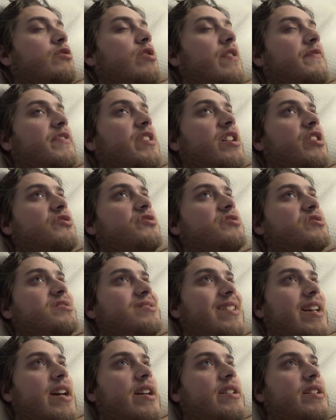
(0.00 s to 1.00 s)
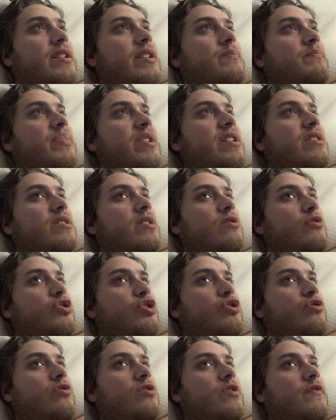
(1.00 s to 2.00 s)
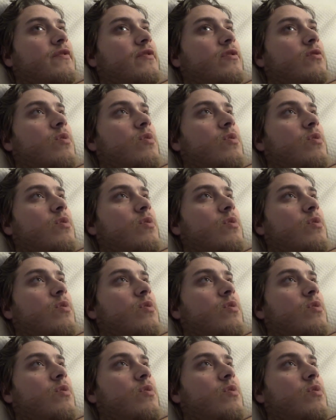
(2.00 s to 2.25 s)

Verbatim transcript: have to understand it and be in their shoes for